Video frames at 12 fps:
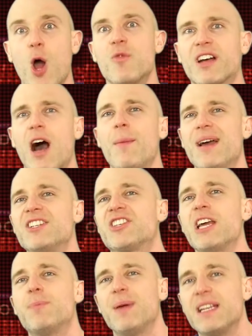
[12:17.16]
overcome
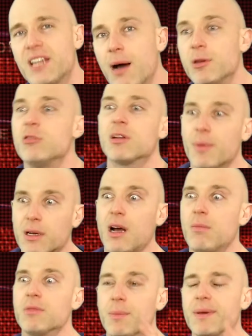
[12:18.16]
NJPW to
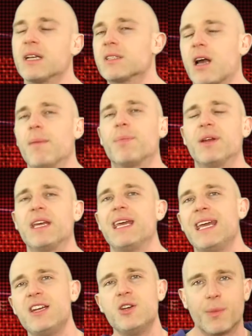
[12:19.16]
become the biggest company
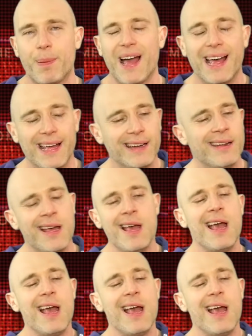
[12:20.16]
in Japan.